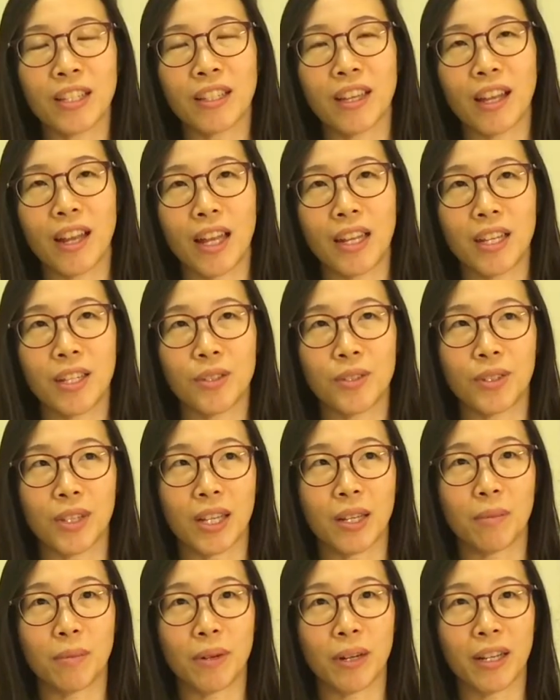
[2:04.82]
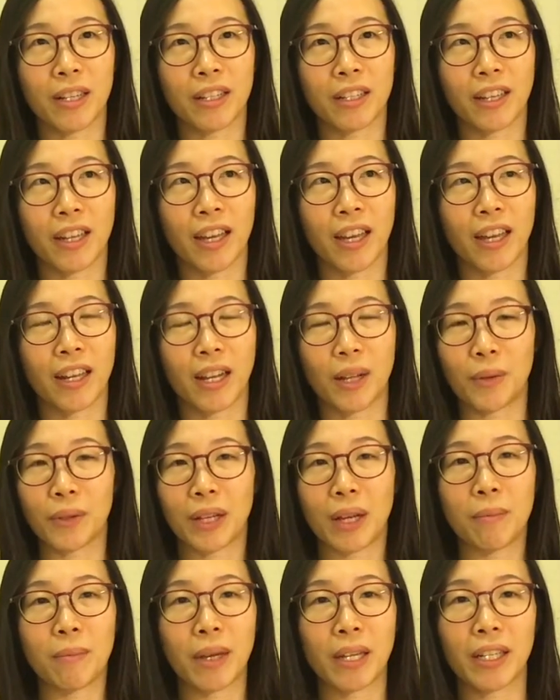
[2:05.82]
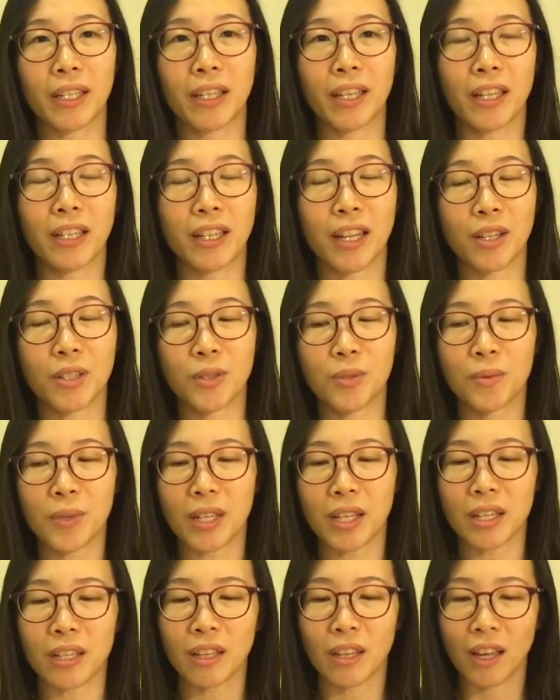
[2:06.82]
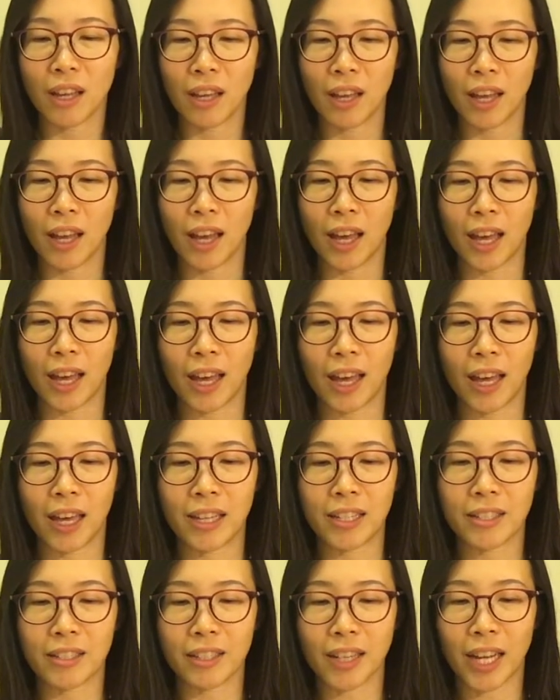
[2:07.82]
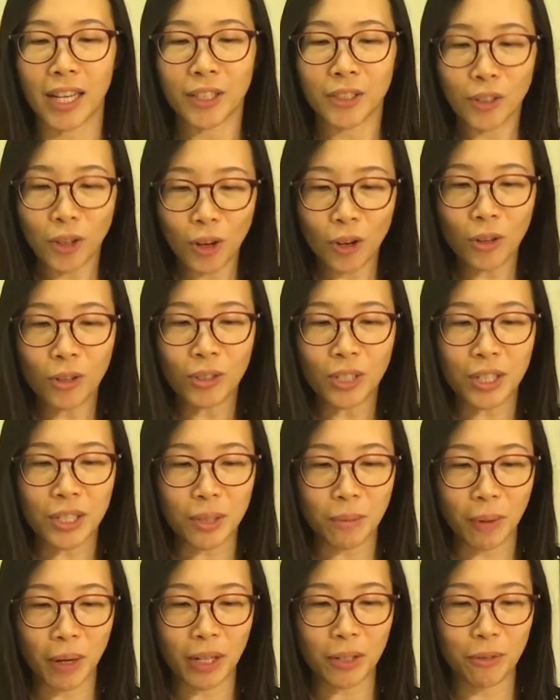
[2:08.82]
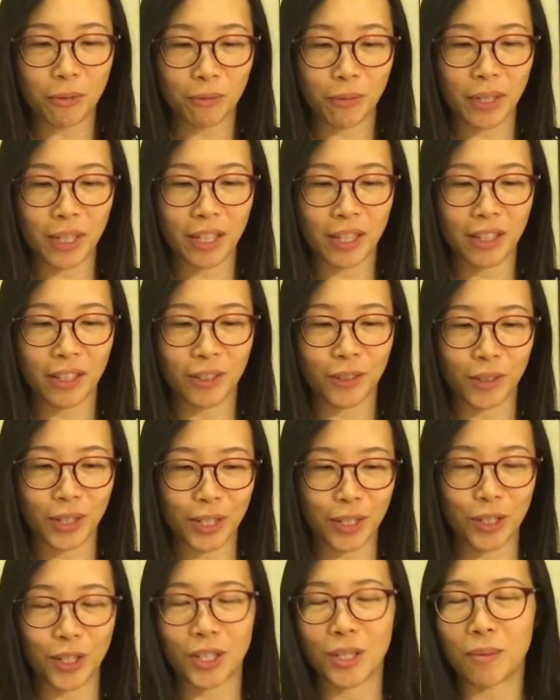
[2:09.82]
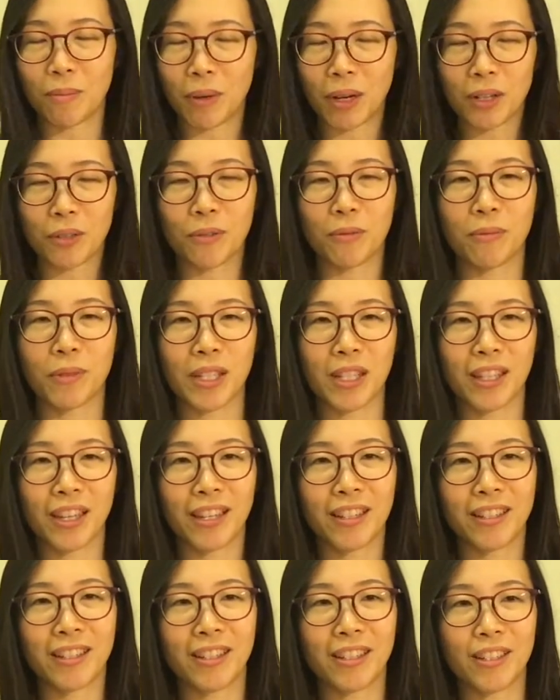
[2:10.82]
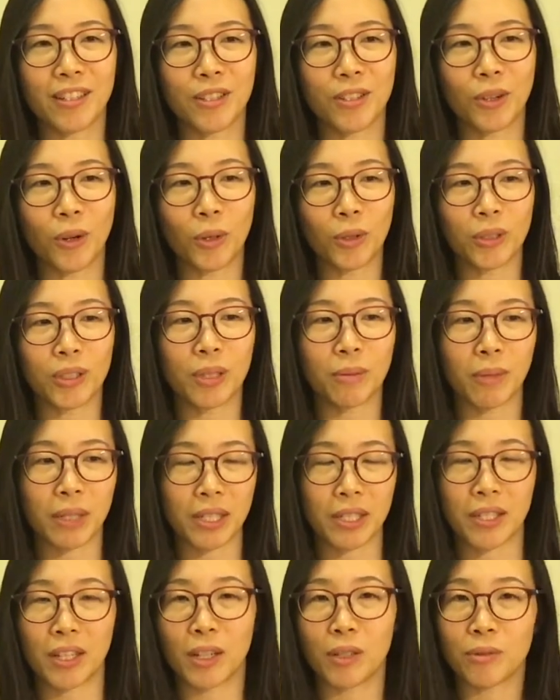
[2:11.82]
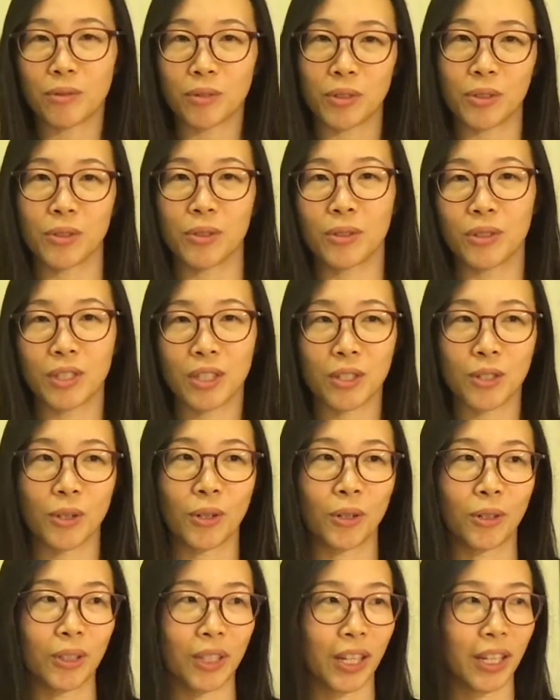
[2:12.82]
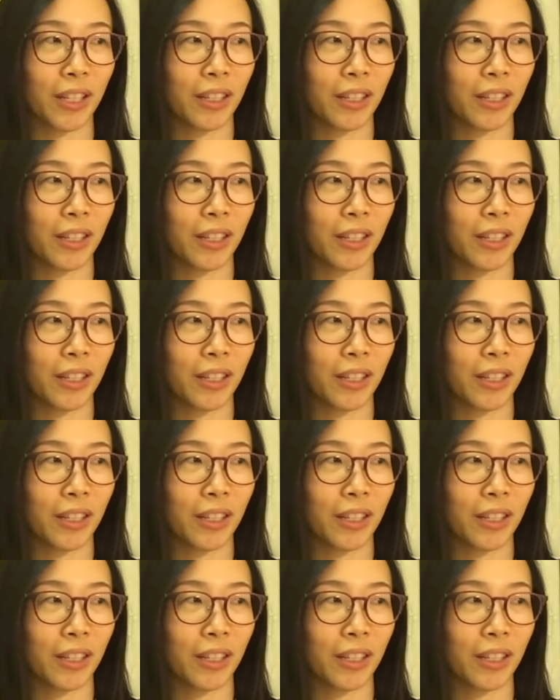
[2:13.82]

that I need to take a break and I'll come back again next week. And I know there's a part of me, it's just a part of me that is holding myself to this whole